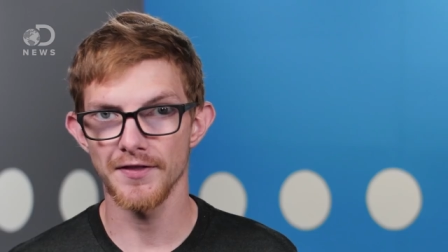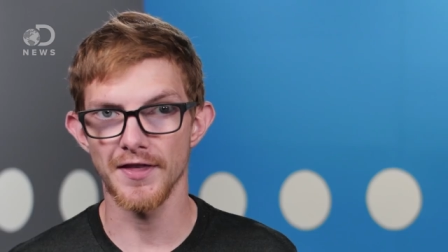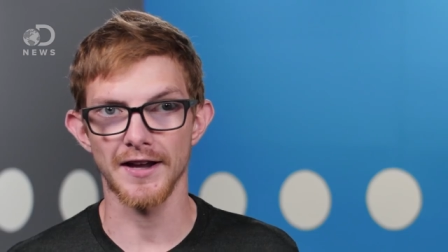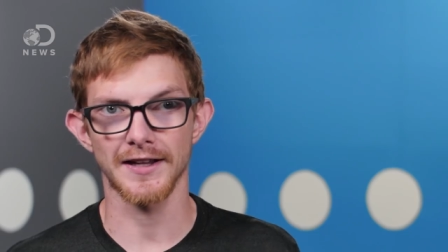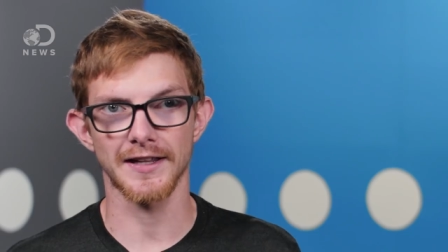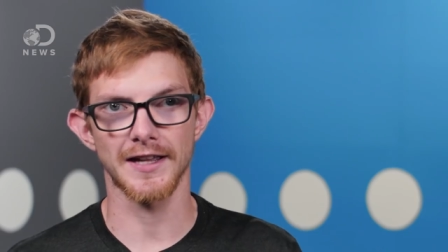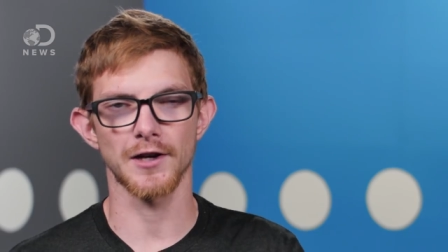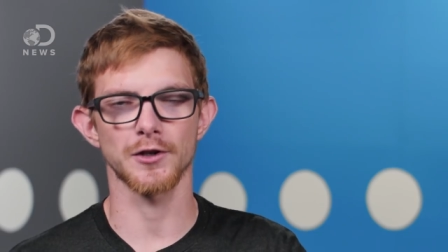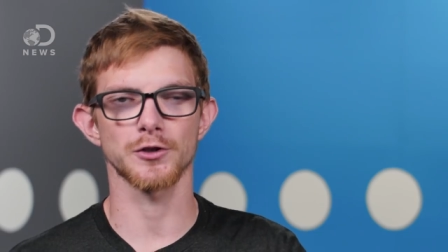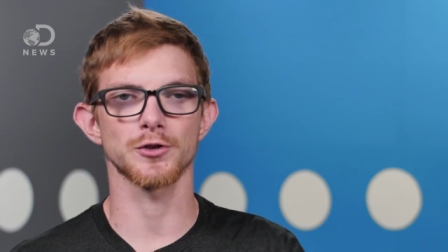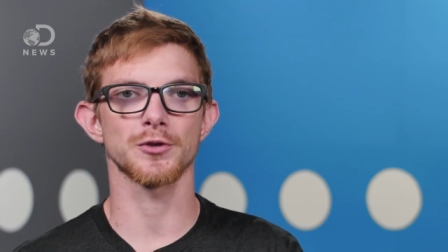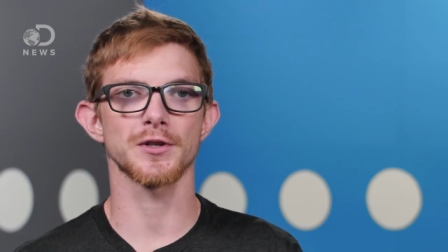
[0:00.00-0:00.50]
That
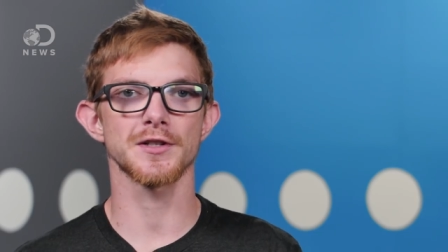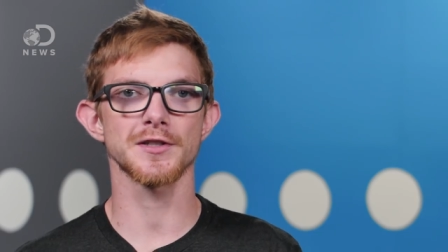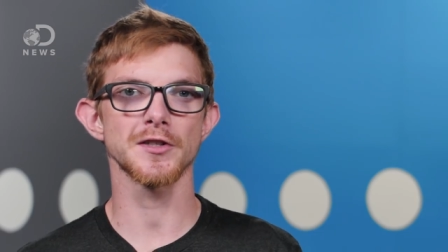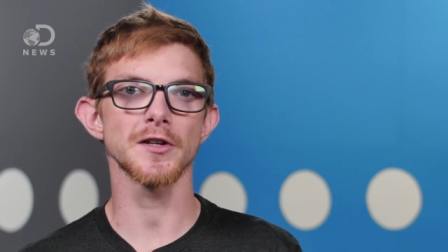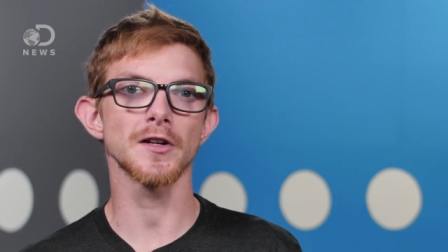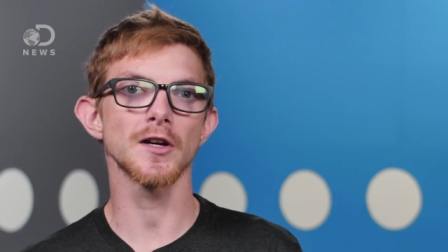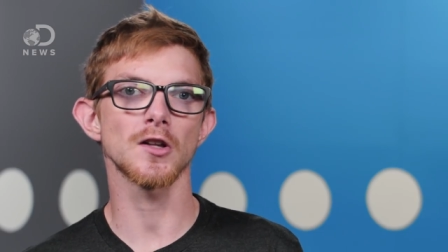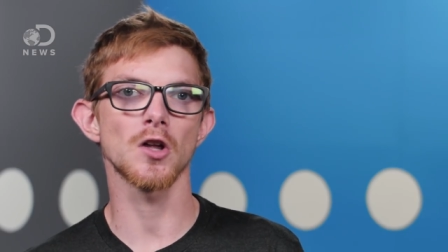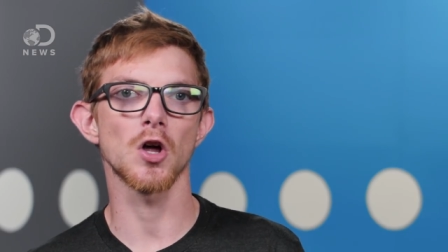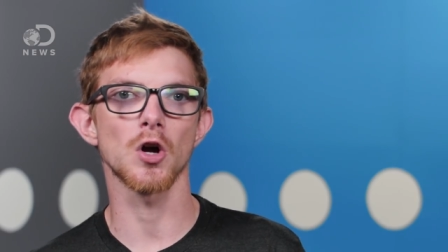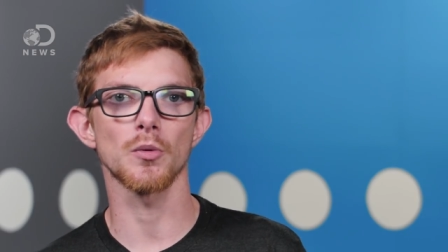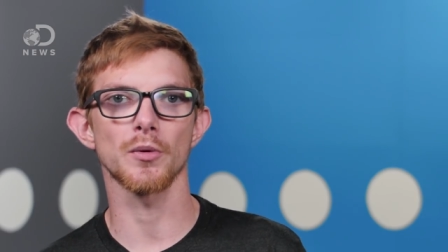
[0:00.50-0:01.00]

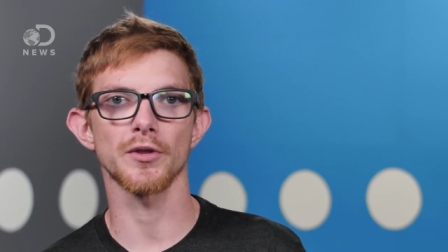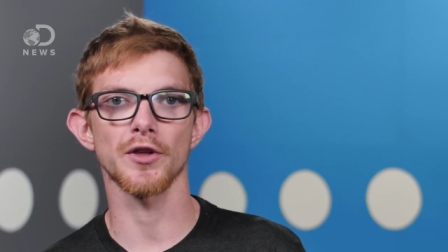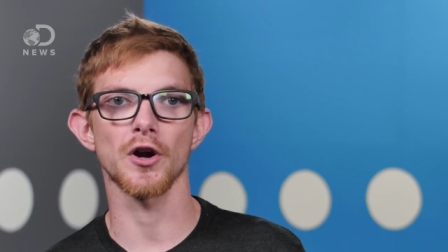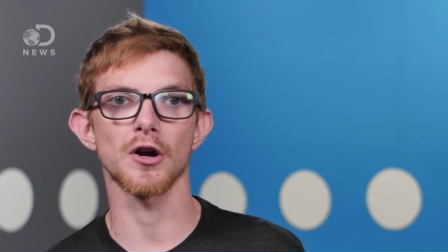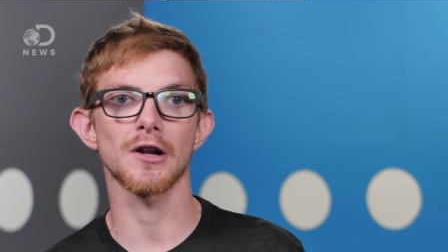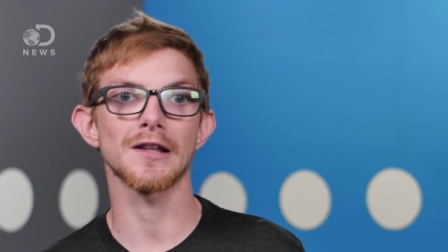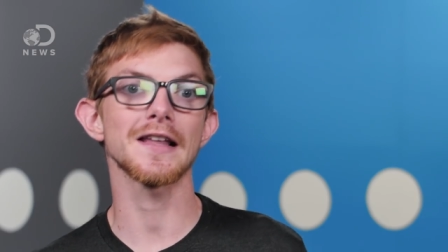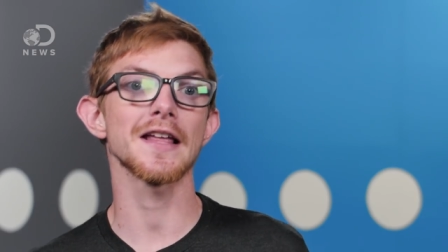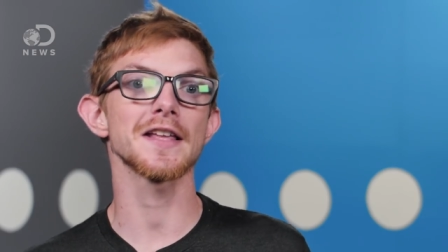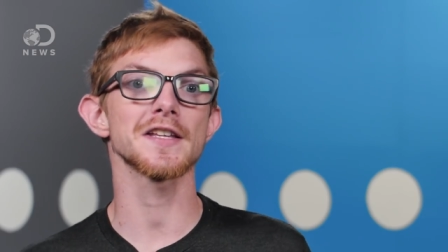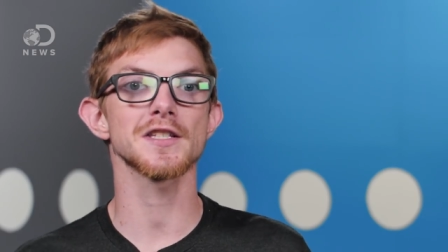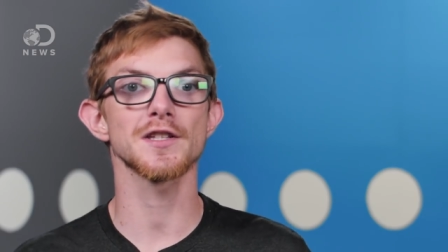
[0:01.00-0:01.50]
characteristic, along with our
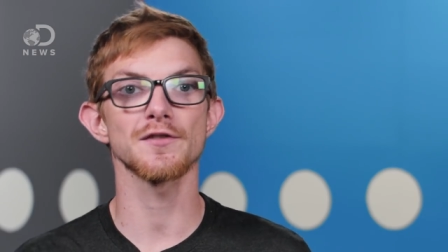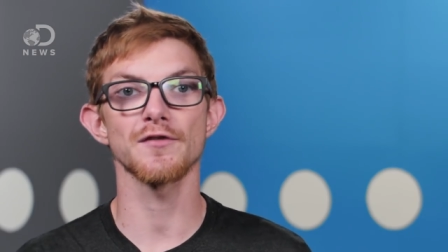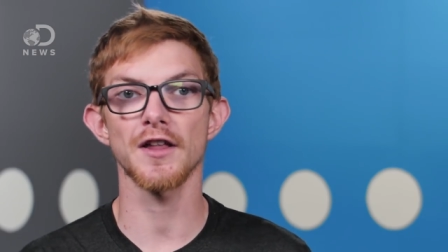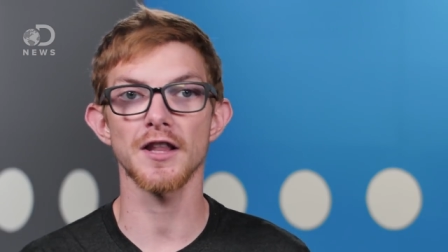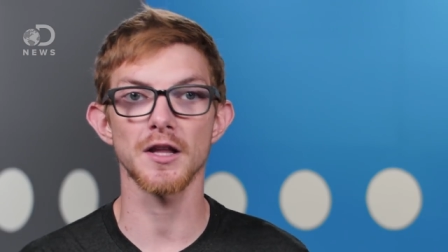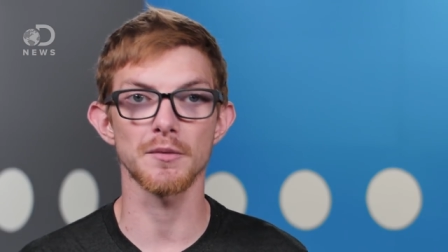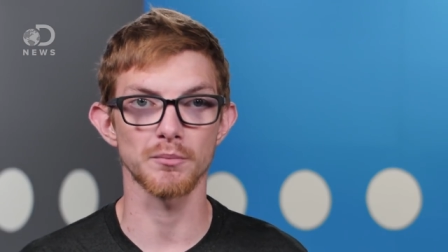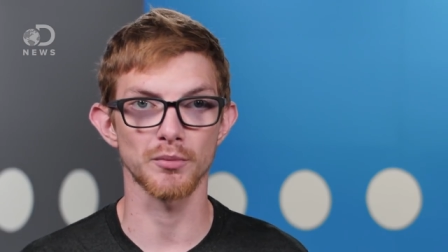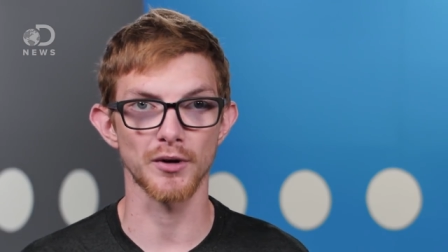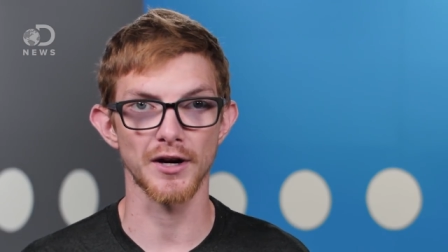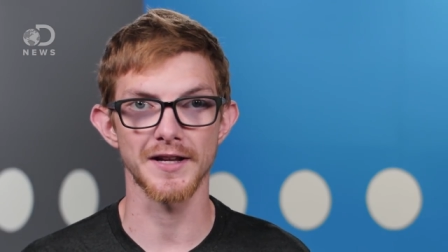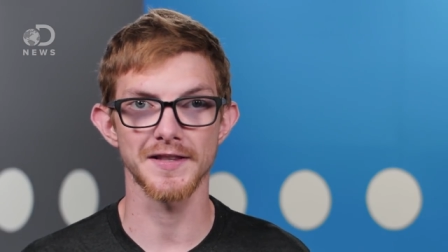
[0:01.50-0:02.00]
less
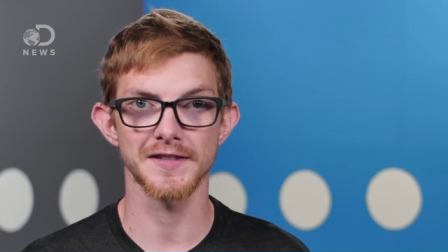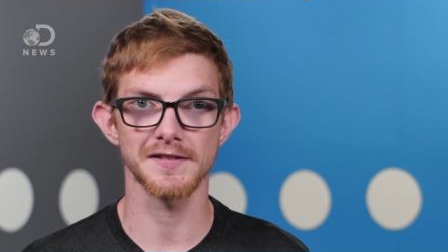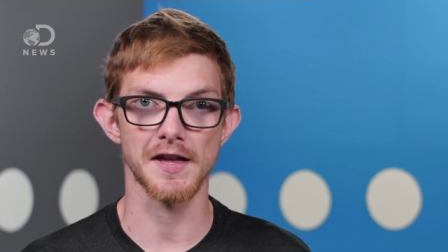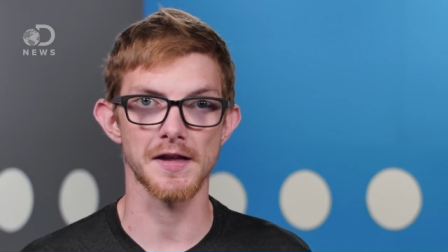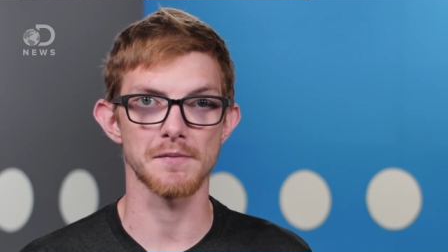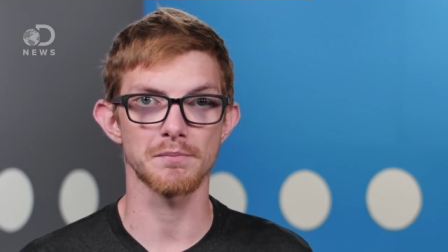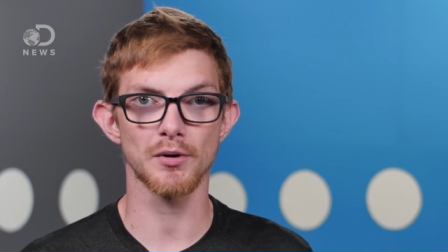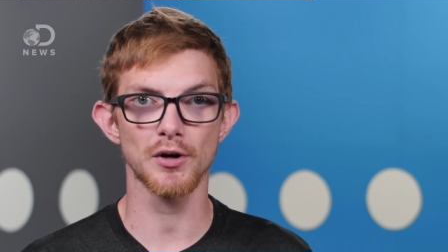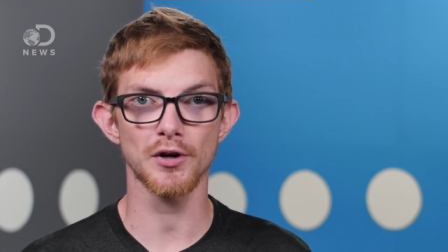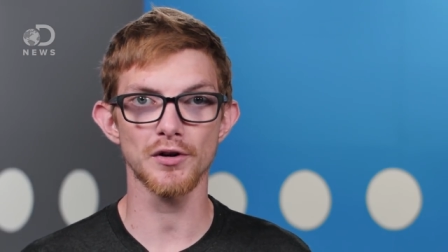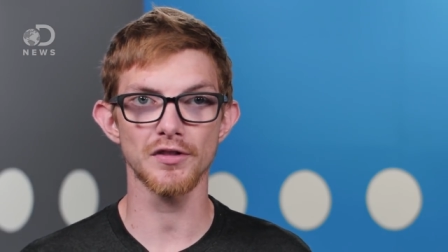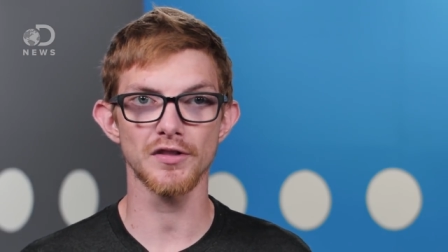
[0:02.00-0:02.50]
developed brains
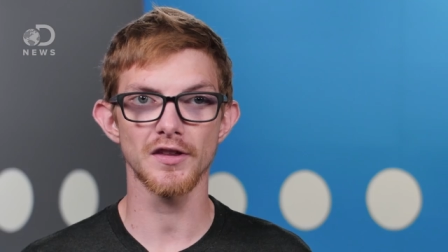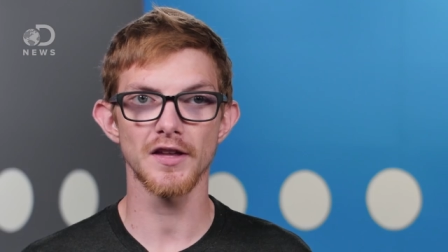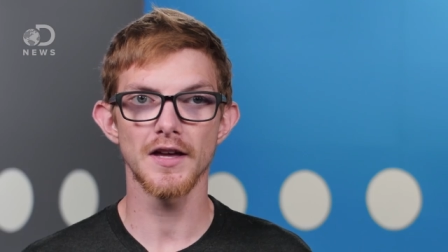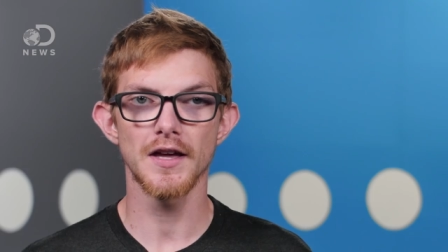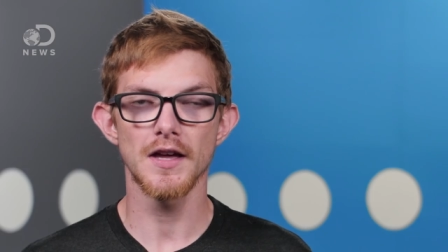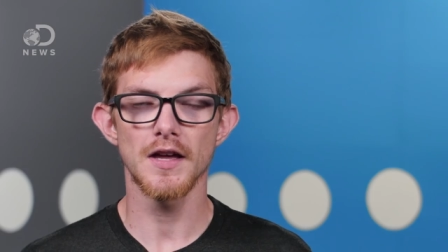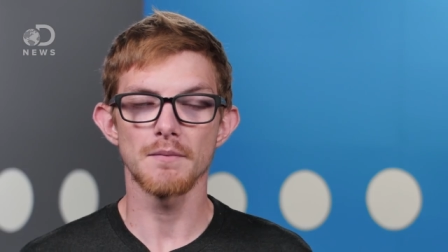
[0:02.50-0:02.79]
at birth,